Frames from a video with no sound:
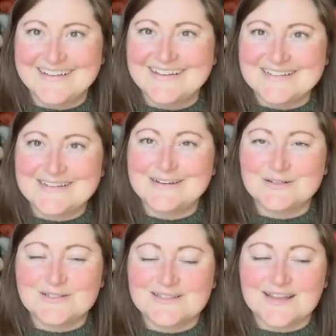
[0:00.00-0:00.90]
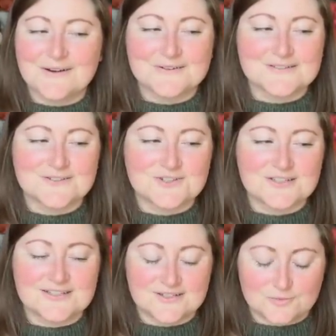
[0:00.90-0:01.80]
She hears the sirens and she's
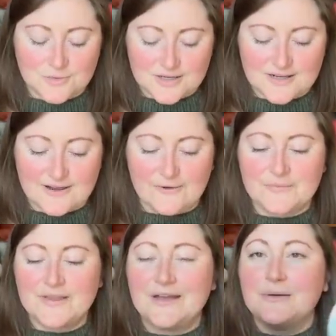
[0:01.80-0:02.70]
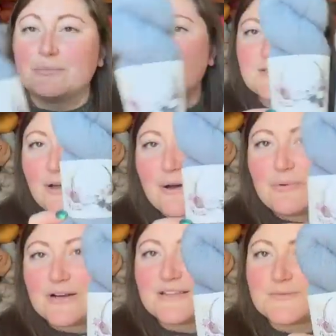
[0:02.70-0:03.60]
still wanting to howl. But I saw how
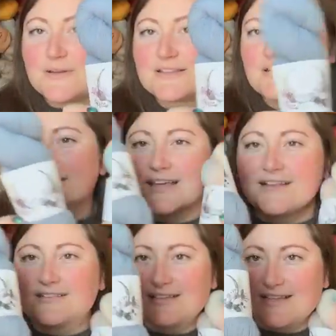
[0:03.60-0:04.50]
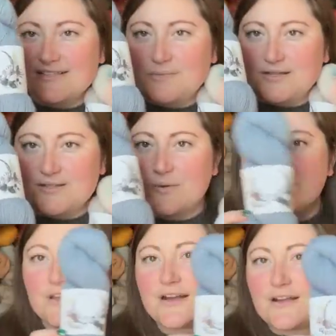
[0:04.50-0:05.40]
pretty this was and decided this has to be its own
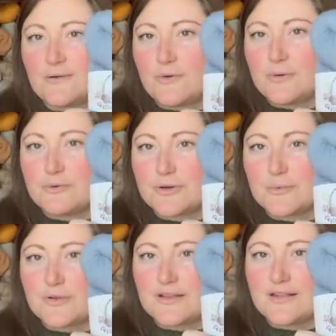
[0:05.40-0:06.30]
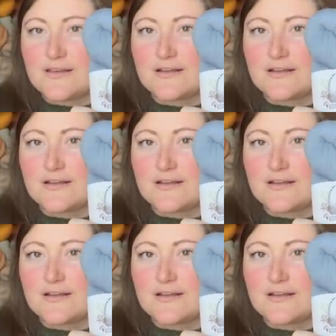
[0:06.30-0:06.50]
thing. I don't want to put it with anything.